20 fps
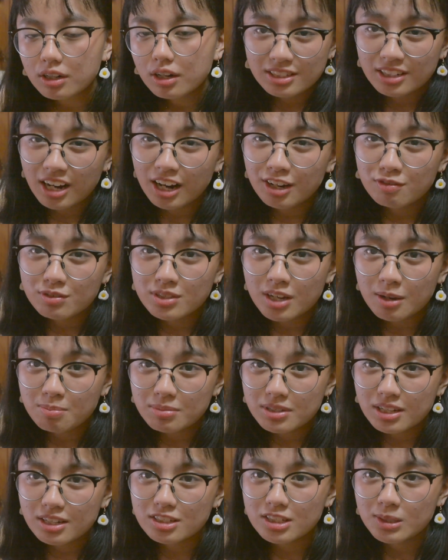It's kind of
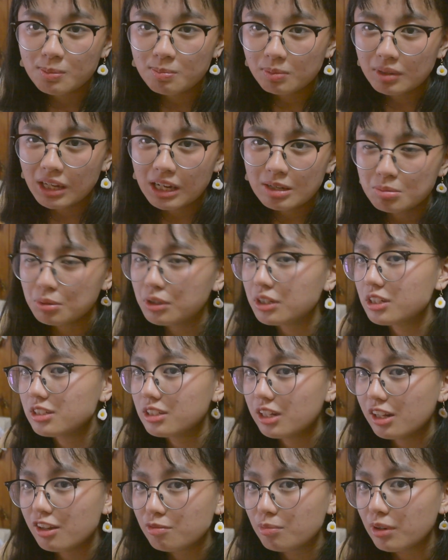tempting sometimes because I
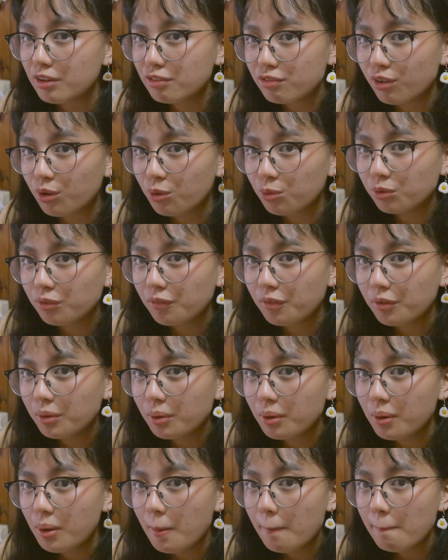still have my phone,
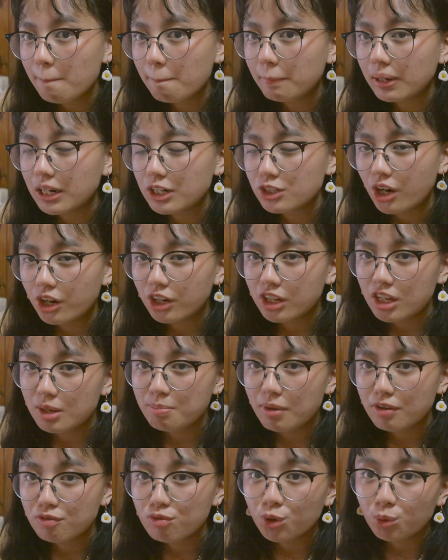but I try to keep
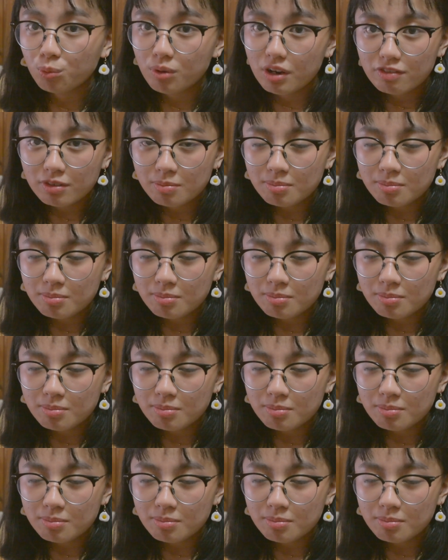my phone away from